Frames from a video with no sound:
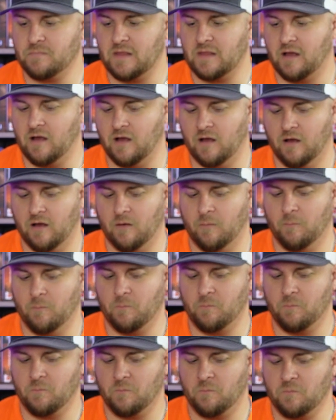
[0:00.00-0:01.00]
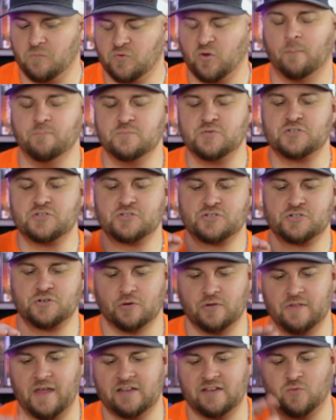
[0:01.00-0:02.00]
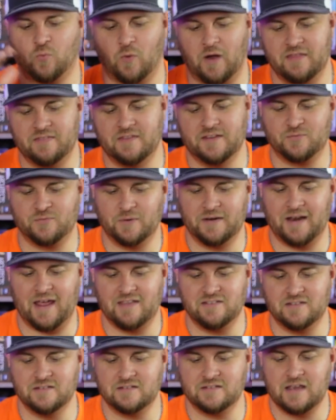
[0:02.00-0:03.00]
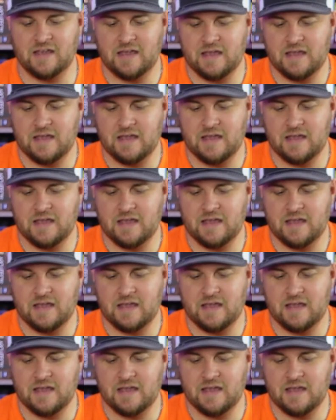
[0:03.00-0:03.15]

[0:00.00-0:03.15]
So I'm sure that's why this one hasn't